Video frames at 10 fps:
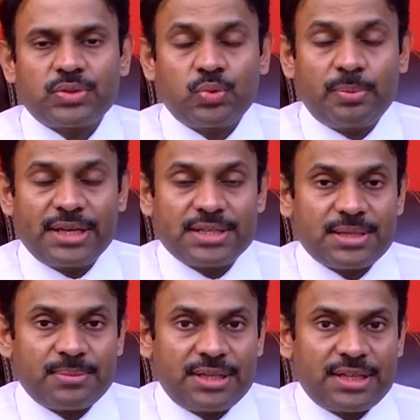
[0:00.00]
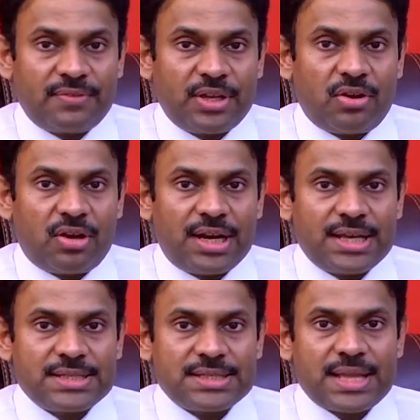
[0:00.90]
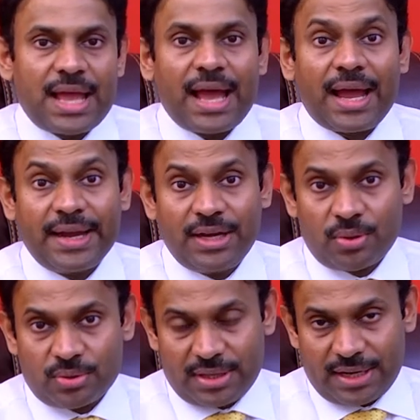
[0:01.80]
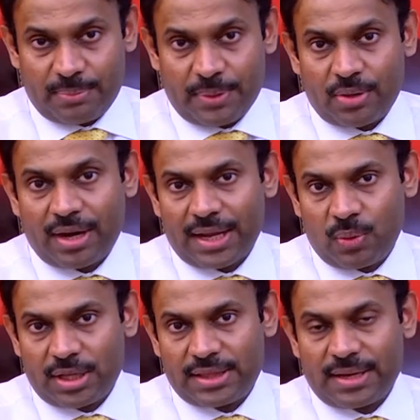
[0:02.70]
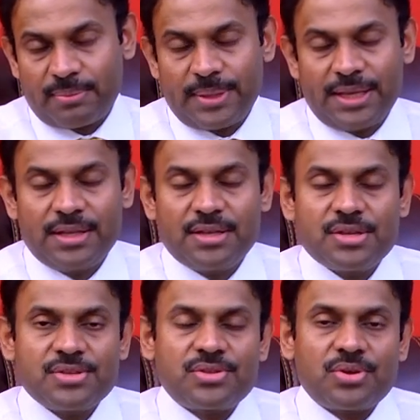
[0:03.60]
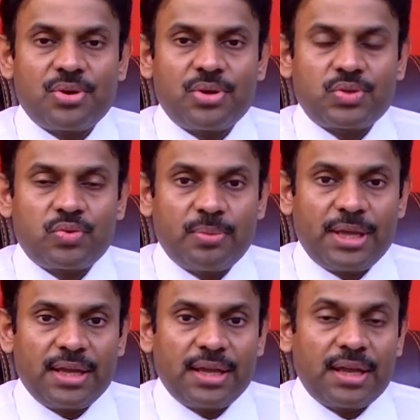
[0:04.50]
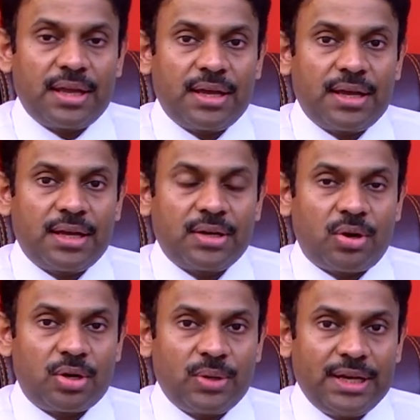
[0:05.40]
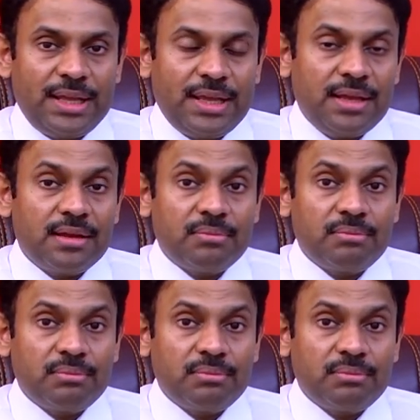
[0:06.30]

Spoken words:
Swimming is something that we call as hydrotherapy or aquatherapy. So swimming not only